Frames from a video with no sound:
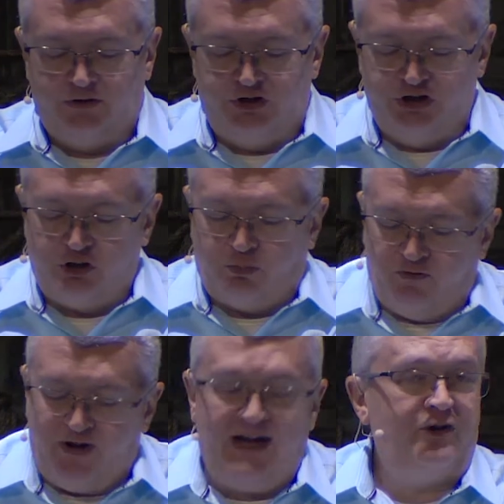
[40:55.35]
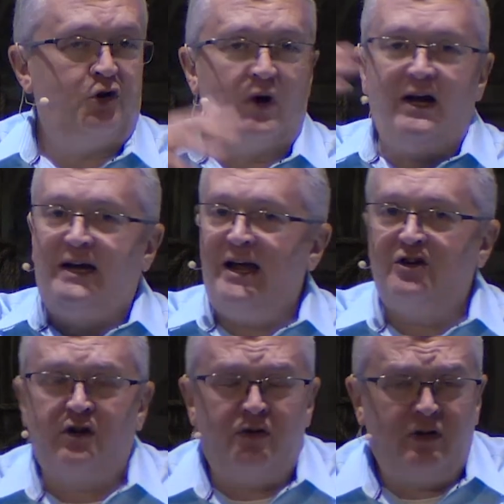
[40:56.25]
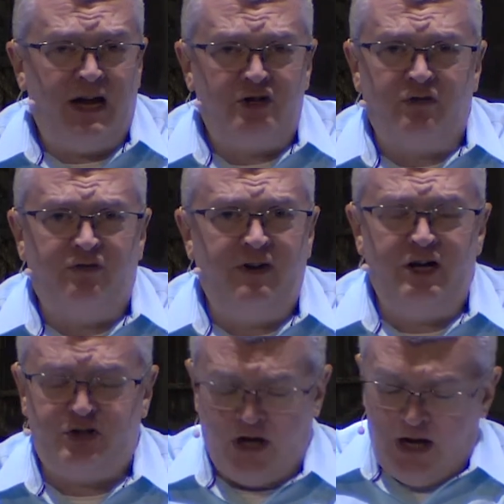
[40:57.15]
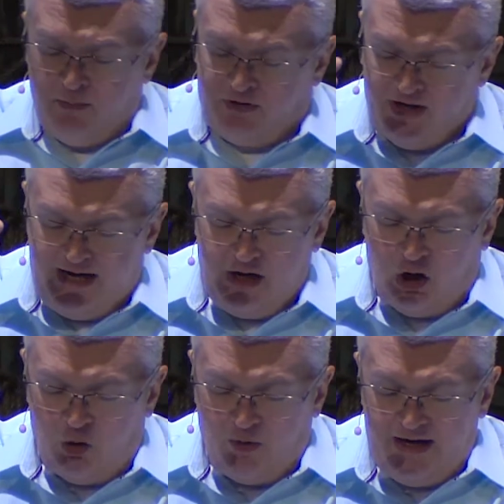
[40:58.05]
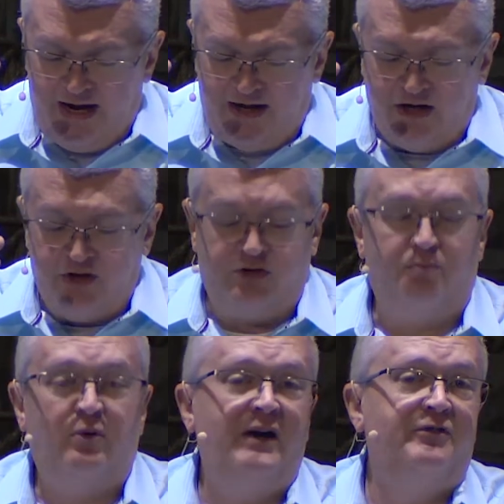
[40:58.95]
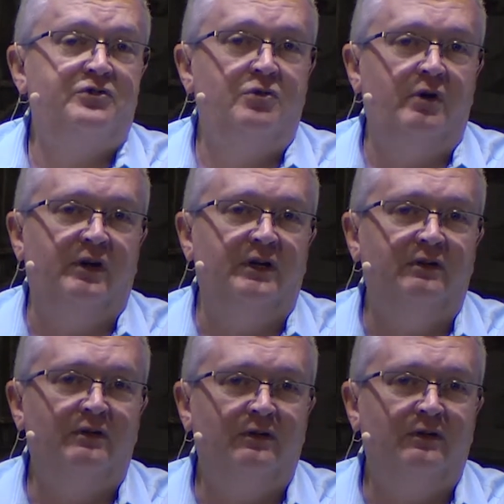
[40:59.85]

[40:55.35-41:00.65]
Jesus provided the great catch of fish, but then he already had some breakfast grilling.